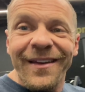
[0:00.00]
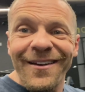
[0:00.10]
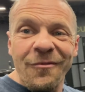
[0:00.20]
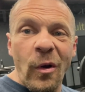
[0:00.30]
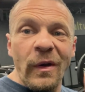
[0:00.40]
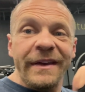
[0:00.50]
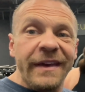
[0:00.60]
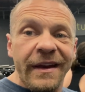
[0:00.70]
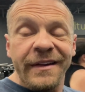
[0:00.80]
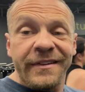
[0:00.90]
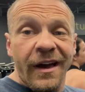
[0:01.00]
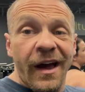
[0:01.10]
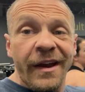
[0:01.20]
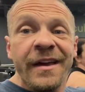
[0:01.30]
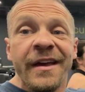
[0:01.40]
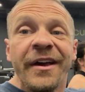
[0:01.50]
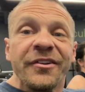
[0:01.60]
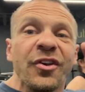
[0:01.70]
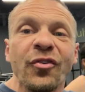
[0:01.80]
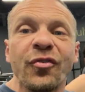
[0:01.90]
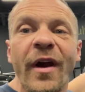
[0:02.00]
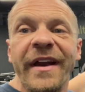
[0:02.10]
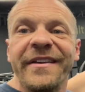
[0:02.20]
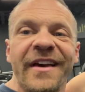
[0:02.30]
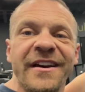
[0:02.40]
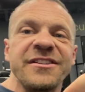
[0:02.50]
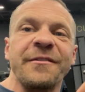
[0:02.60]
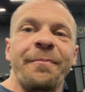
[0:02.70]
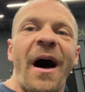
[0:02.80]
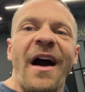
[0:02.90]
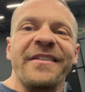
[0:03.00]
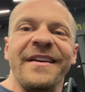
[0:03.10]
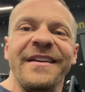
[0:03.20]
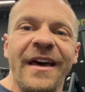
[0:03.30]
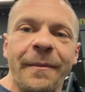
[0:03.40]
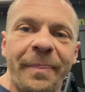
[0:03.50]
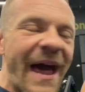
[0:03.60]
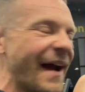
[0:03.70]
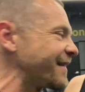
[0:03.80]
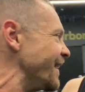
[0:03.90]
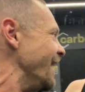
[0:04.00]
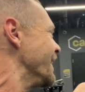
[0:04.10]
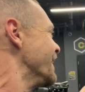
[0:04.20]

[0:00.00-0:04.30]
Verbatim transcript: and rolling, getting it done. Two training sessions, boxing, then back day.